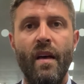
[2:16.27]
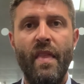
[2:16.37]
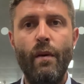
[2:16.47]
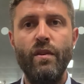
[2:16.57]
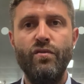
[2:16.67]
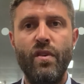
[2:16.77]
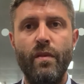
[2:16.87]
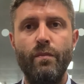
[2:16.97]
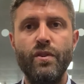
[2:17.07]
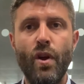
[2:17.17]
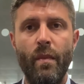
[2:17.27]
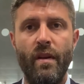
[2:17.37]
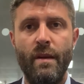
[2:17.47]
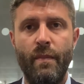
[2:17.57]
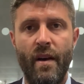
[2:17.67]
That was driven
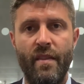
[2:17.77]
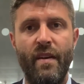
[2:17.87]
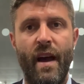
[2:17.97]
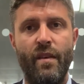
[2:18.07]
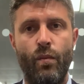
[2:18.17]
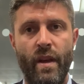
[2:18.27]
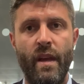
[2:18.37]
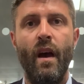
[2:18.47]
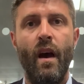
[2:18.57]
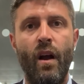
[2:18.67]
predominantly by the fact that we